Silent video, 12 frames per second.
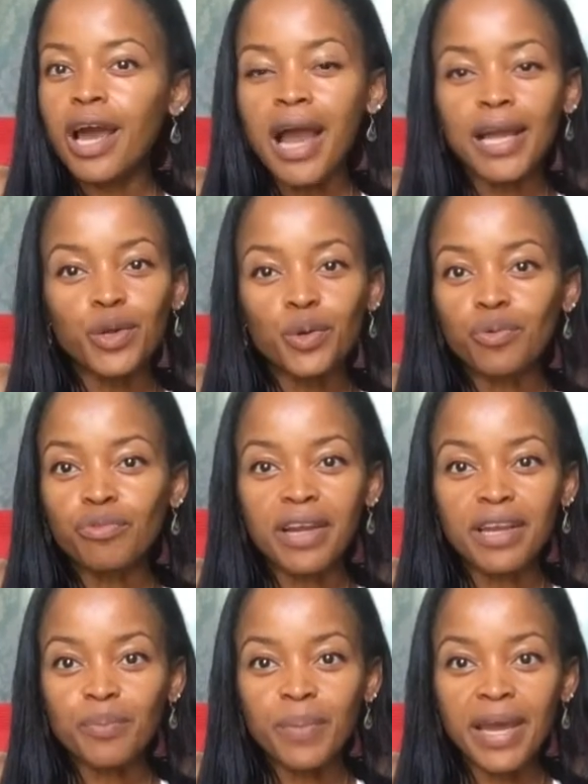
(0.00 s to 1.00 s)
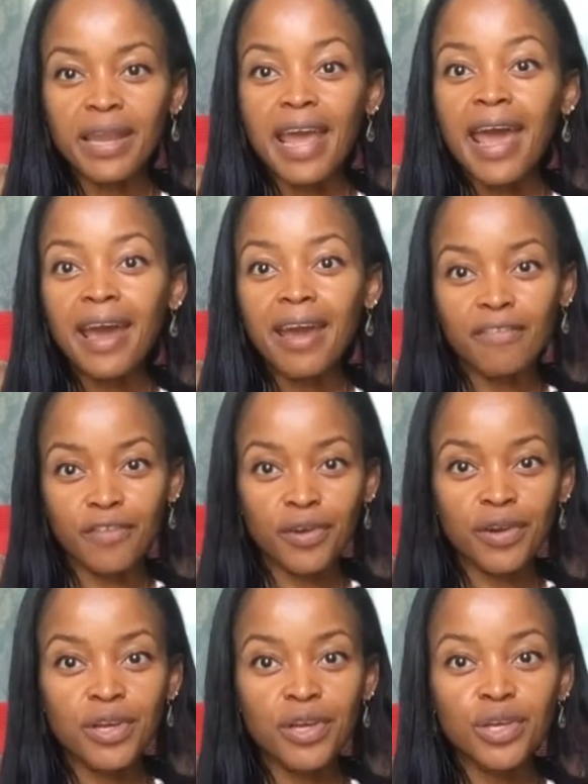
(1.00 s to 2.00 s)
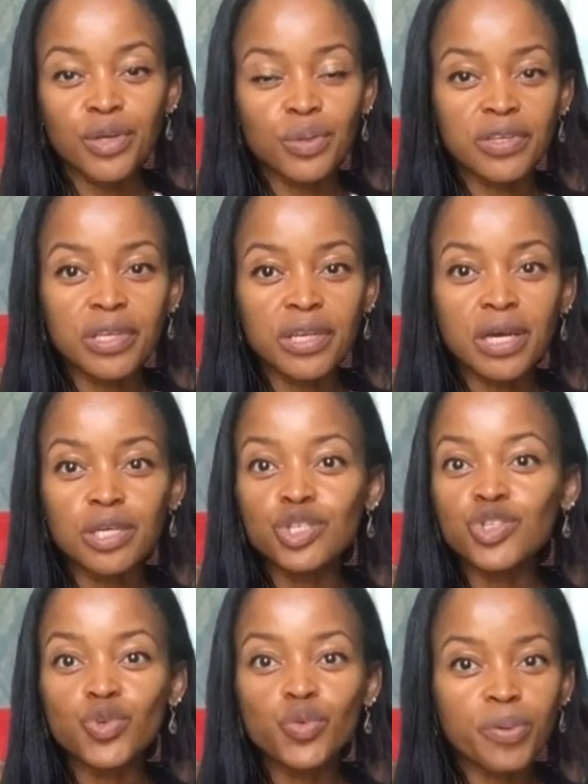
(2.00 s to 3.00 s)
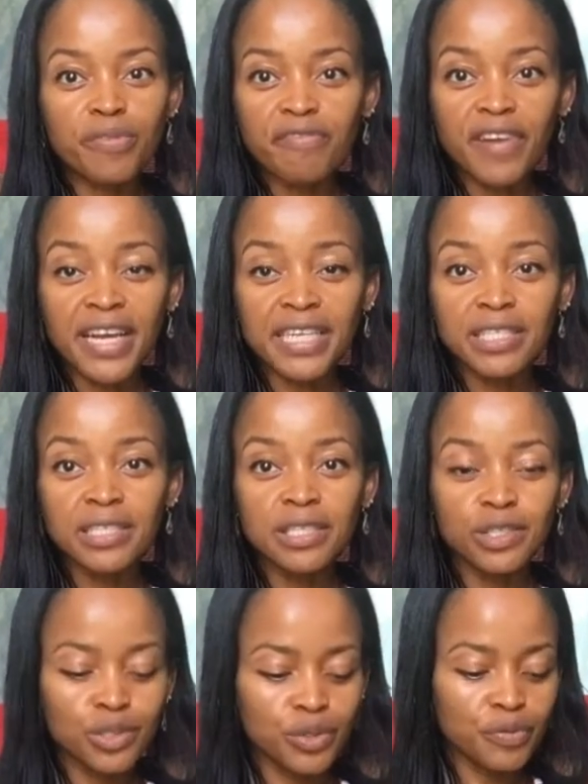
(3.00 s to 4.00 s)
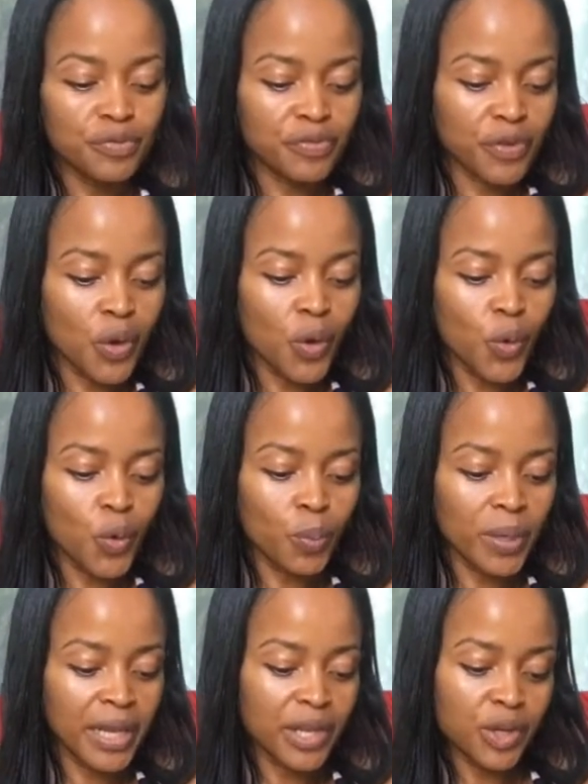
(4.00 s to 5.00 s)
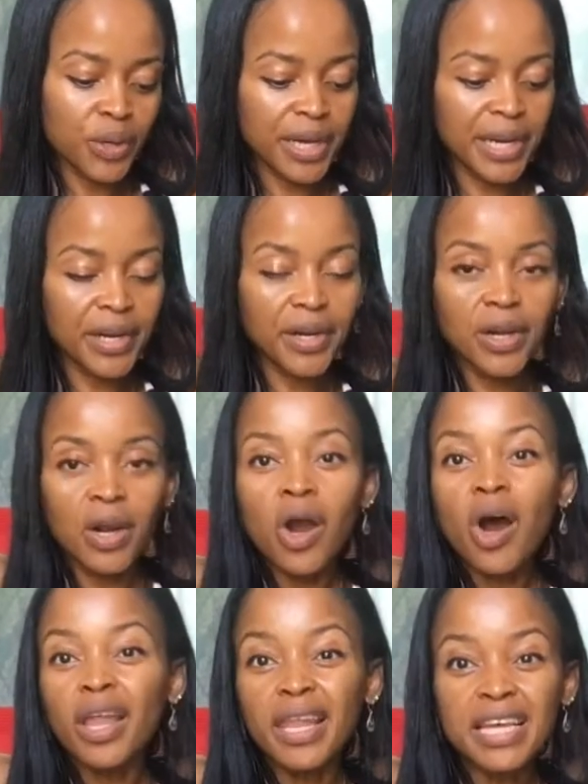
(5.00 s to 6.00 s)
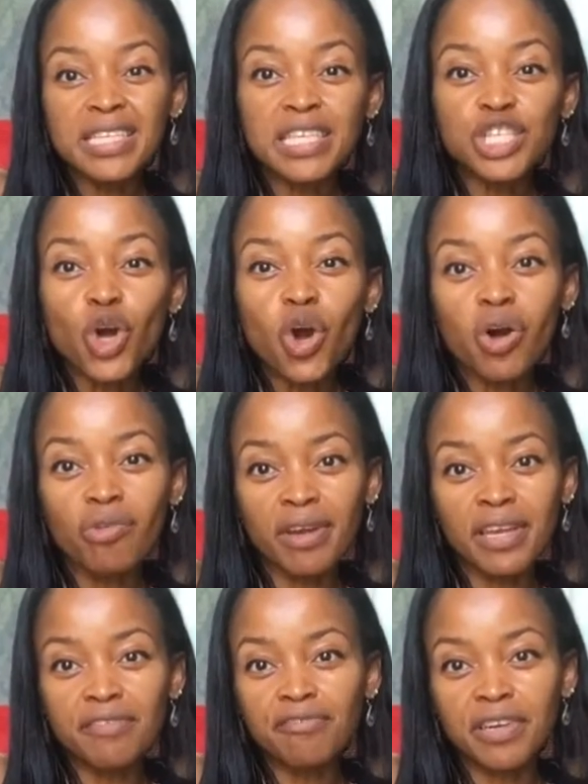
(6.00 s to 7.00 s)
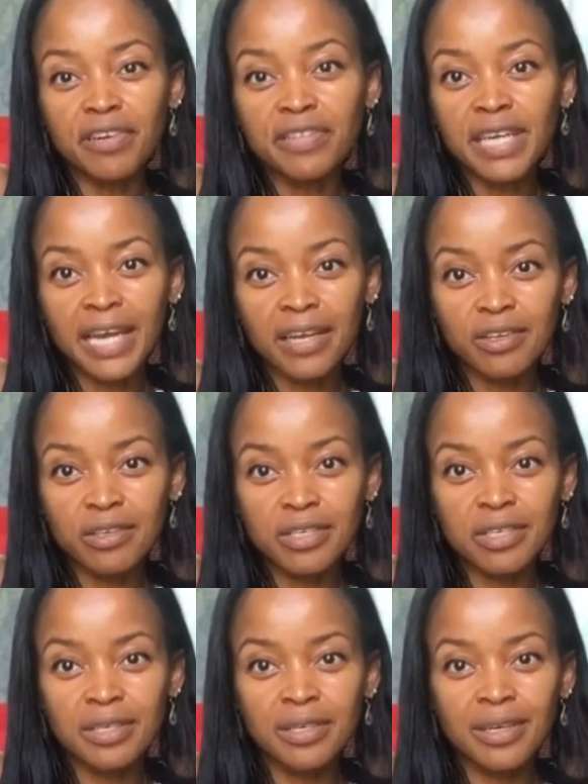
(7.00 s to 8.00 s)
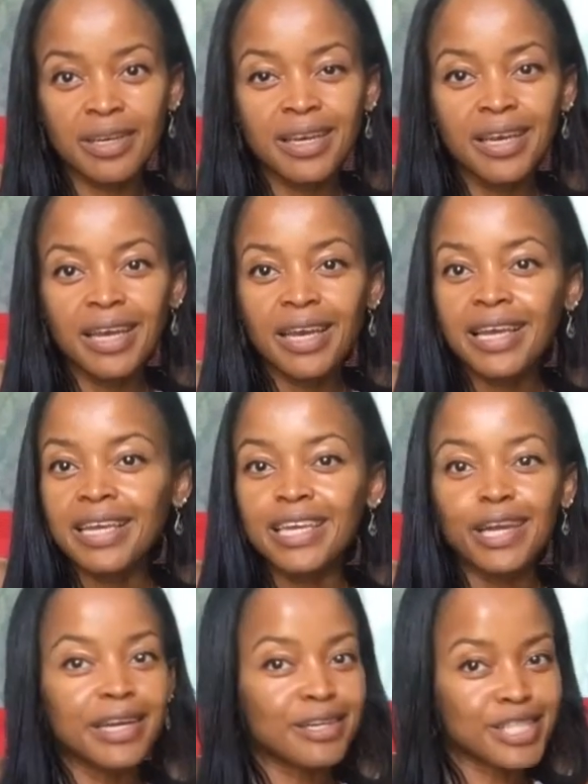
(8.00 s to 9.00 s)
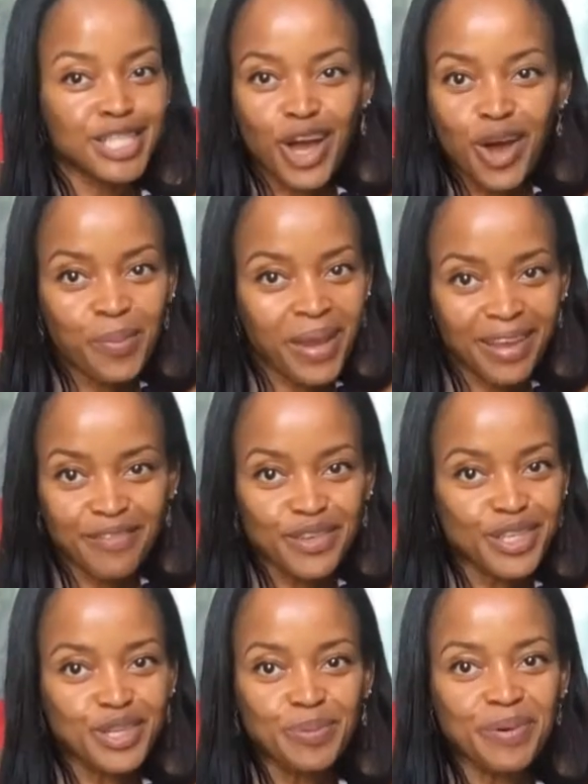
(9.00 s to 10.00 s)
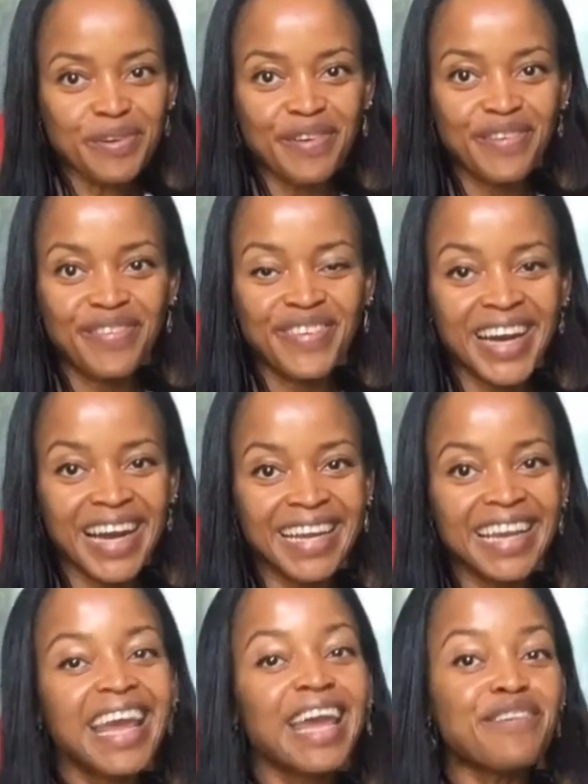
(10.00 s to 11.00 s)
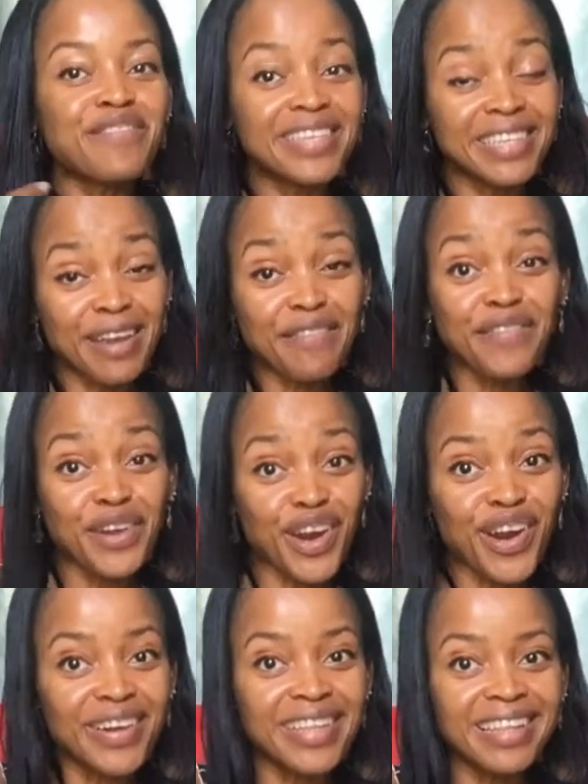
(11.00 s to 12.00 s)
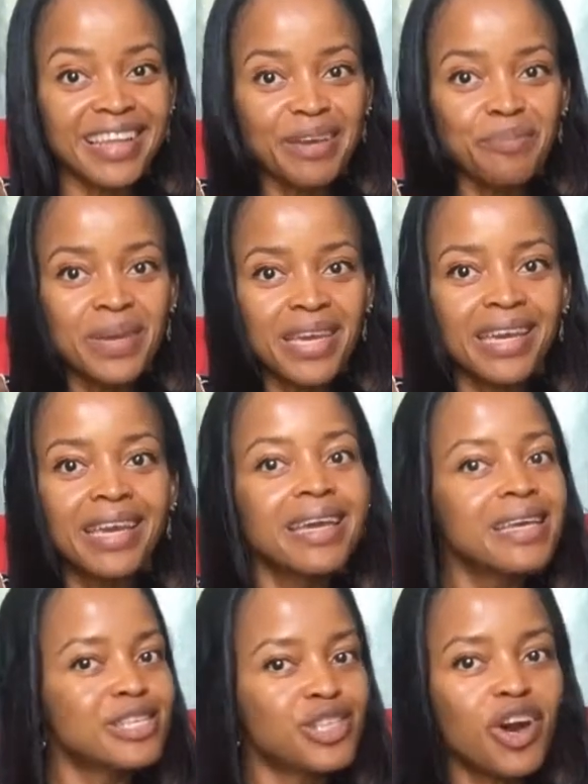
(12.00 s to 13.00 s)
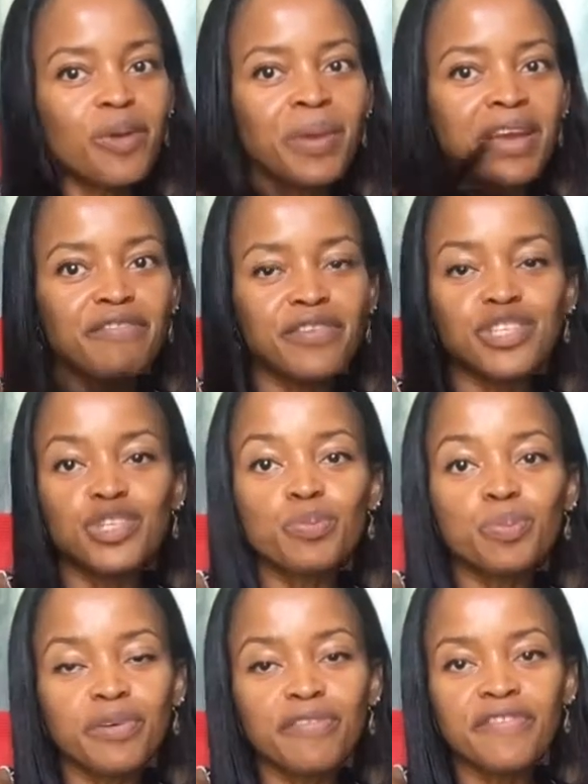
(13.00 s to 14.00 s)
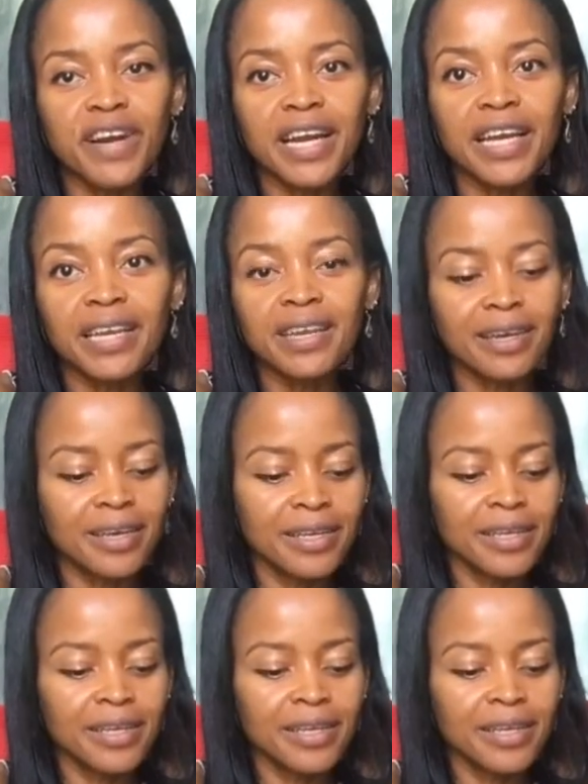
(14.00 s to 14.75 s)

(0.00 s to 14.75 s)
I don't recommend ever using a super fine tooth comb in your hair unless it's already free of tangles. Your hair is not made for super fine, if you're curly like me, it's not made for super fine